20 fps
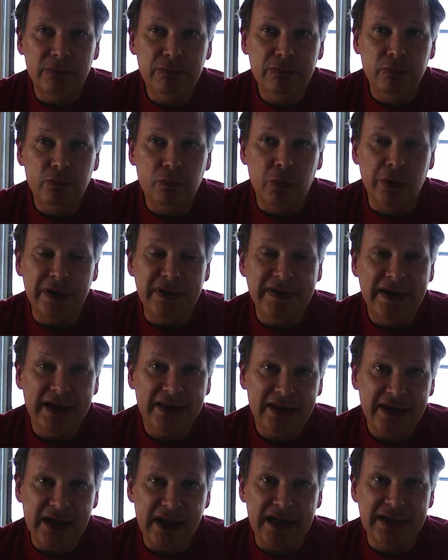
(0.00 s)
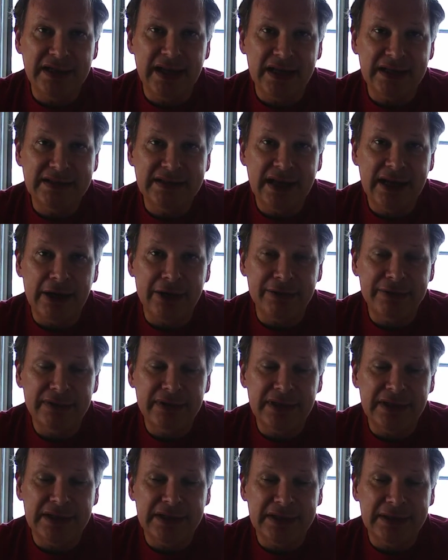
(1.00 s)
were to take the contacts out,
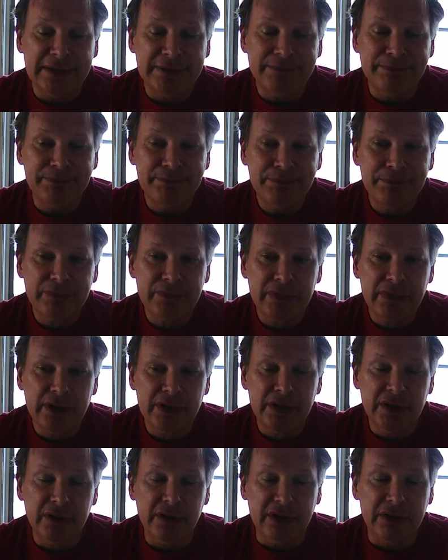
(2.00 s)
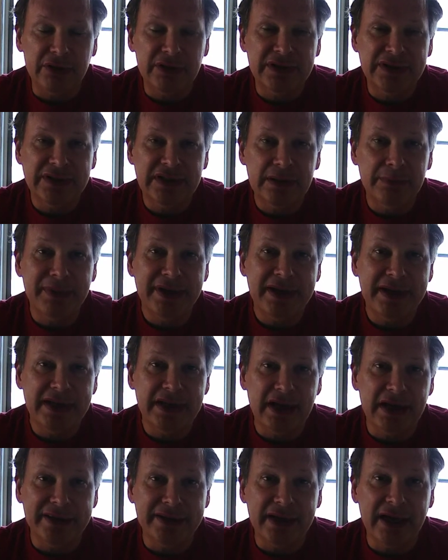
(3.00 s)
I couldn't see the big E
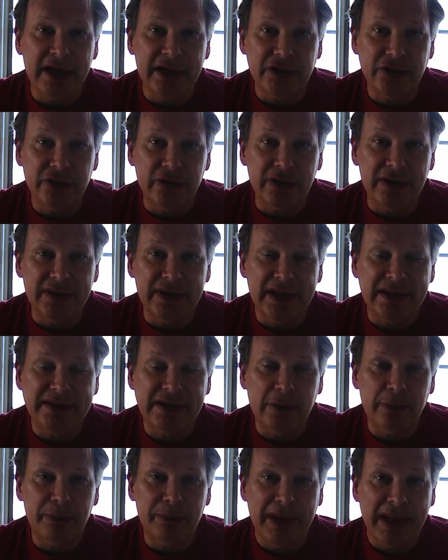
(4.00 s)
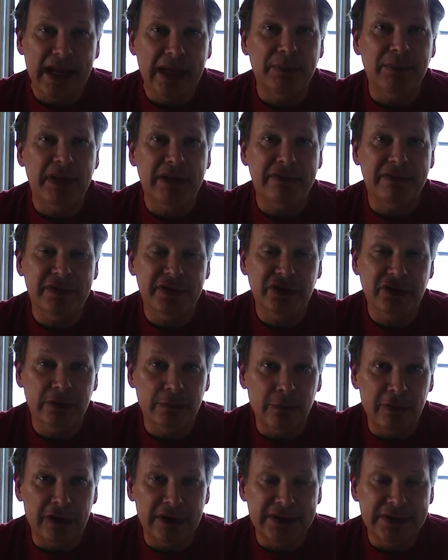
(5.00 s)
on the eye chart. That's how bad my vision
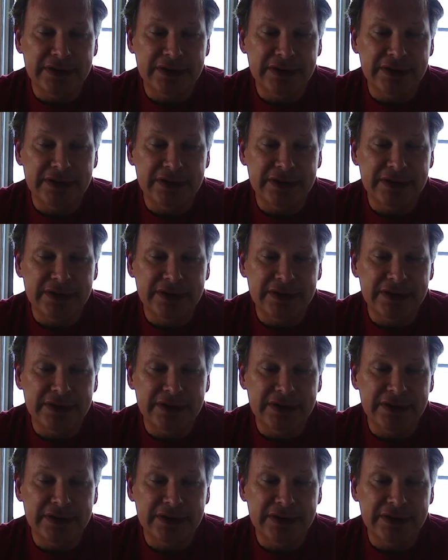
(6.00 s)
was.